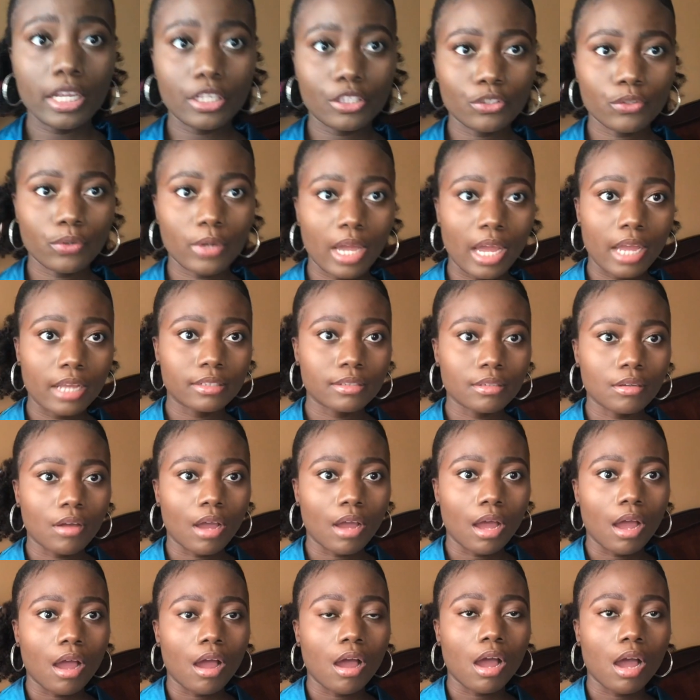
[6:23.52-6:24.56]
so guys,
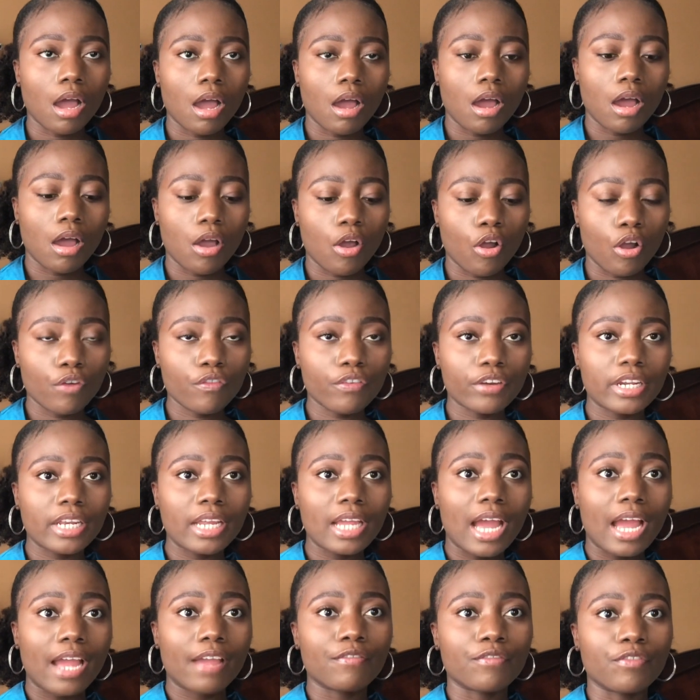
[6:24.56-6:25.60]
already
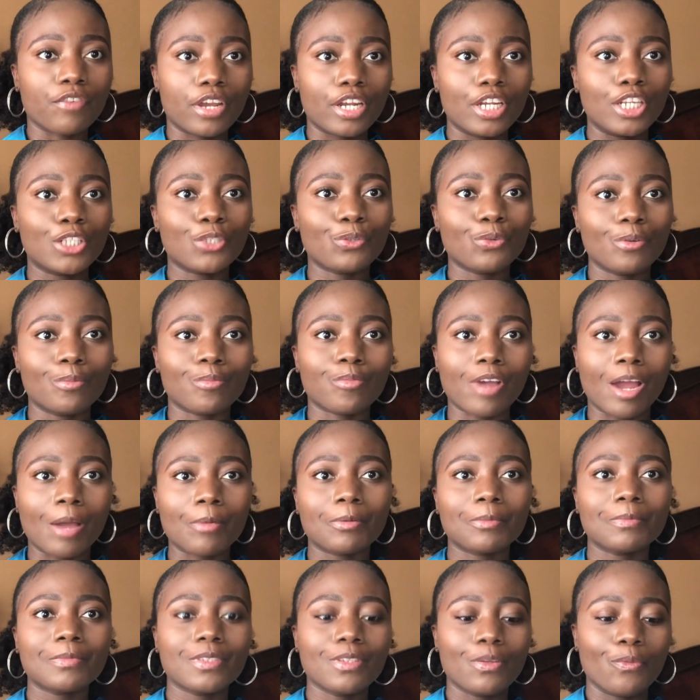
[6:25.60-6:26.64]
I've ran into a
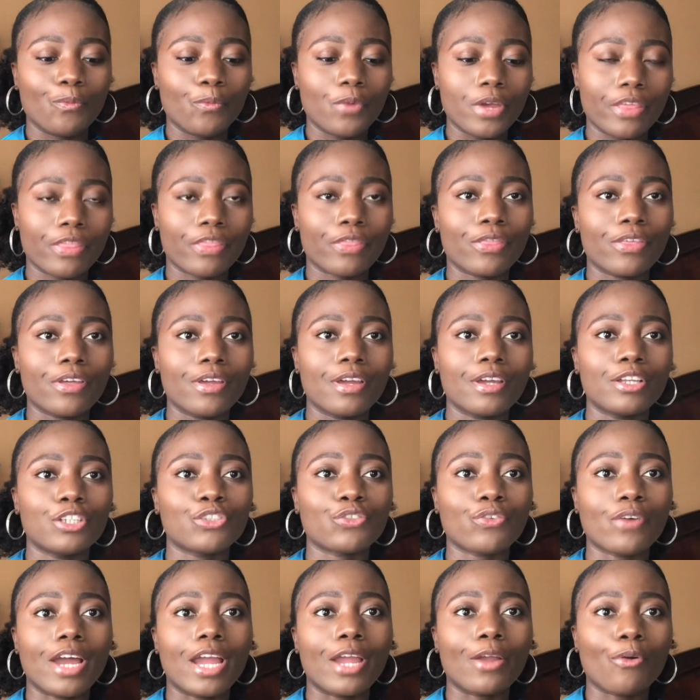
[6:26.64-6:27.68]
problem with
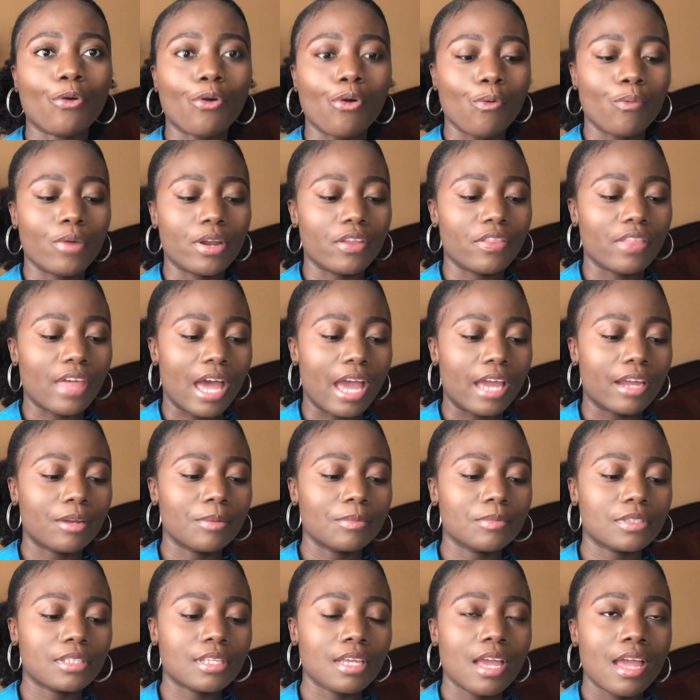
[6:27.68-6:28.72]
trying on one of the
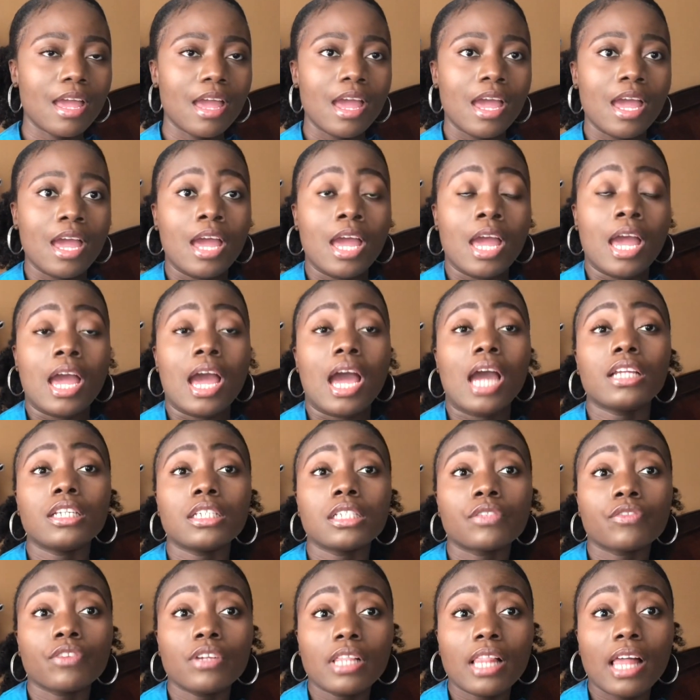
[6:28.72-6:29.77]
items. I
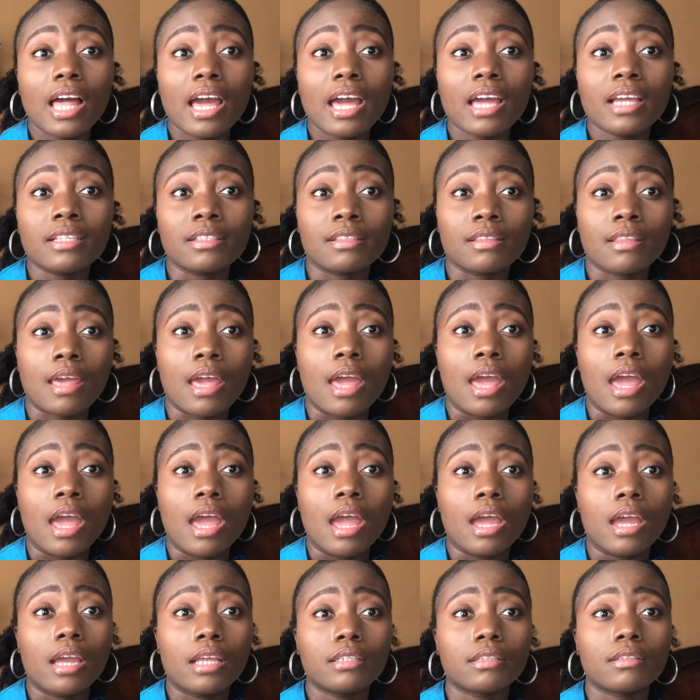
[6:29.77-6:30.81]
just realized
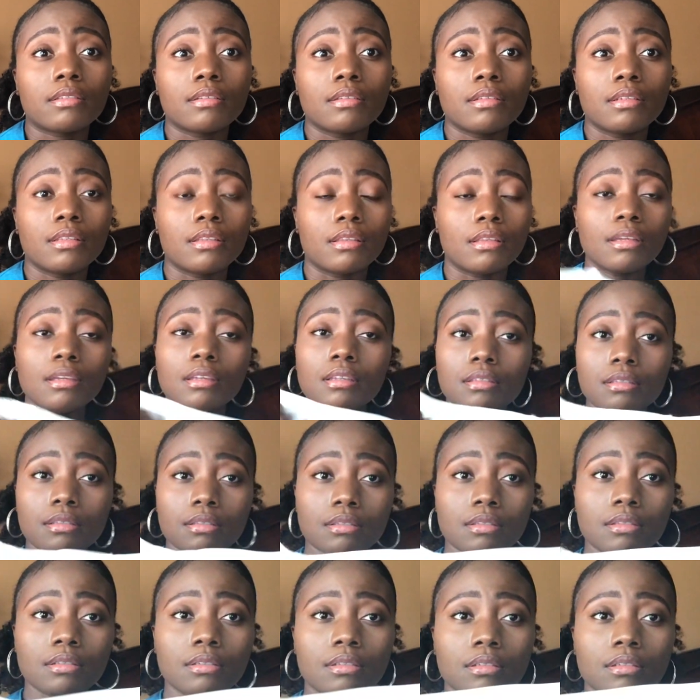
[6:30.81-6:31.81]
that this